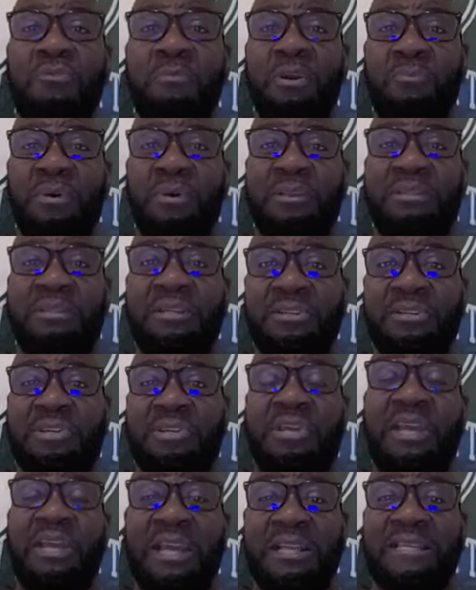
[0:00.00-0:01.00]
with his
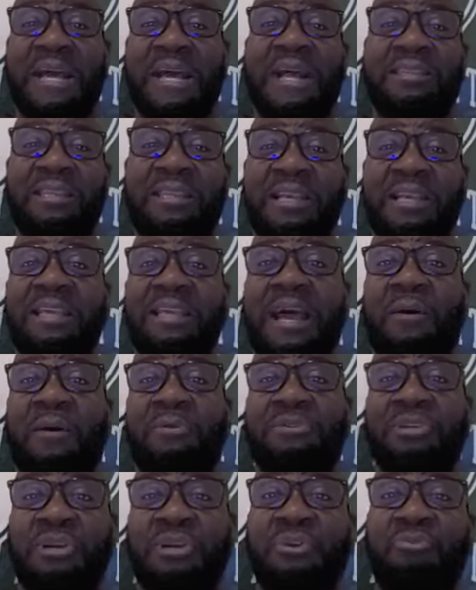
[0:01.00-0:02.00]
kids. I think that
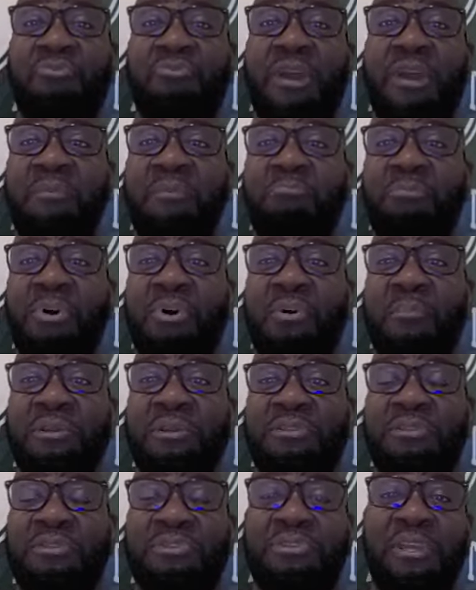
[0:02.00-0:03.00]
was a great moment
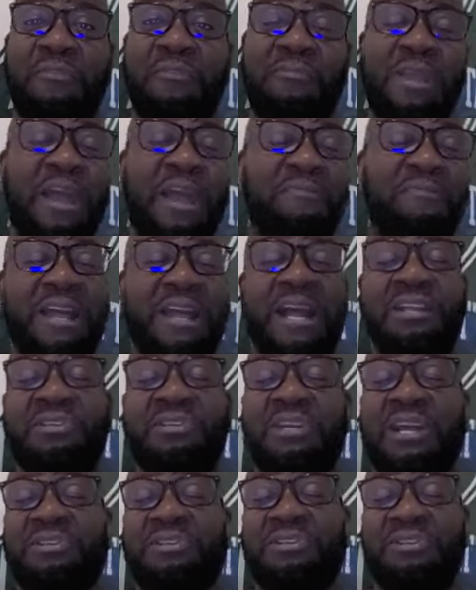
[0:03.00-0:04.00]
to see. If you haven't got a
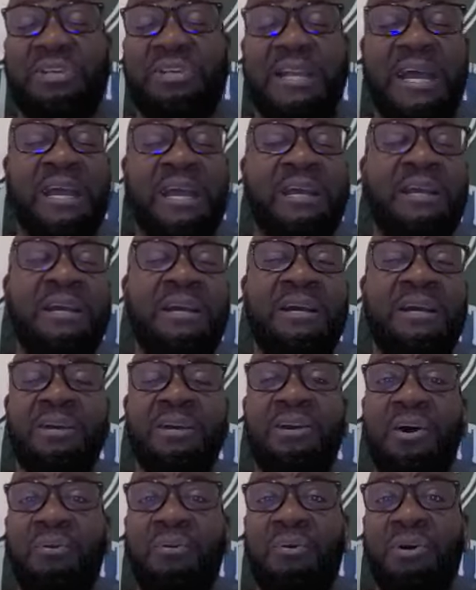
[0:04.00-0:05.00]
chance to see that,
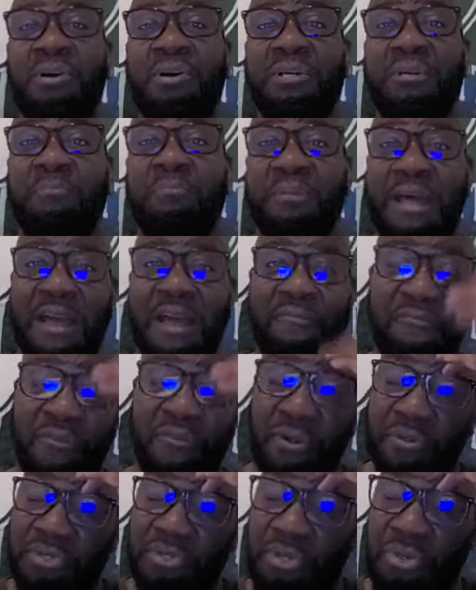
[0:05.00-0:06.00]
go on the
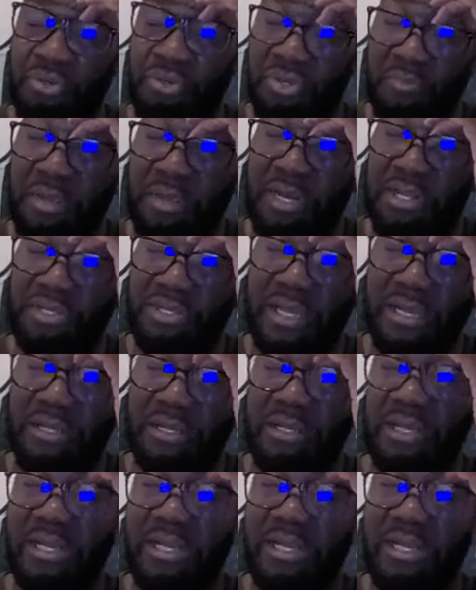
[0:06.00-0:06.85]
platform, social media, and take a look at